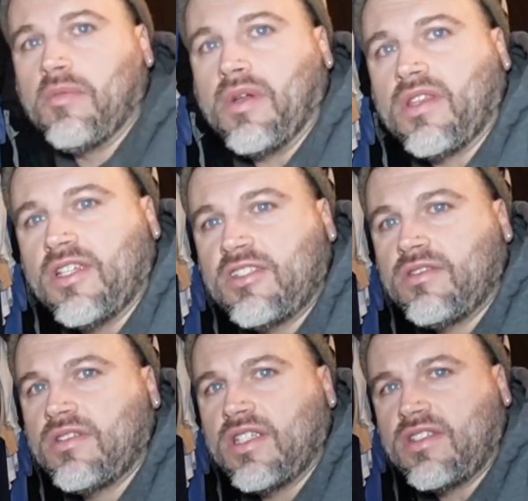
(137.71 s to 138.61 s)
but
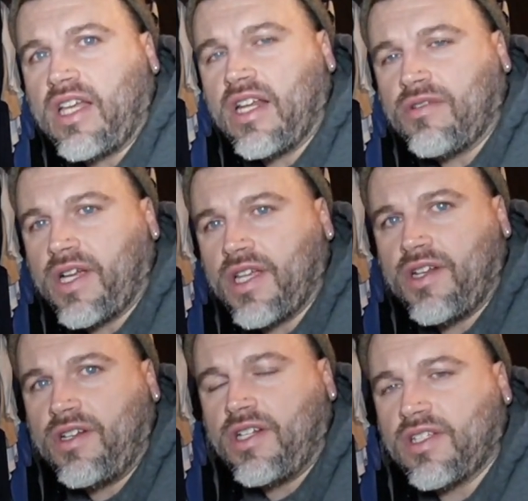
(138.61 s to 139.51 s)
this this lighting right
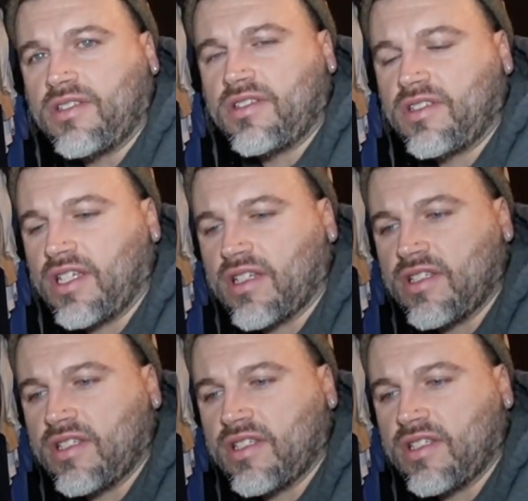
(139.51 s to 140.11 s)
here is sick.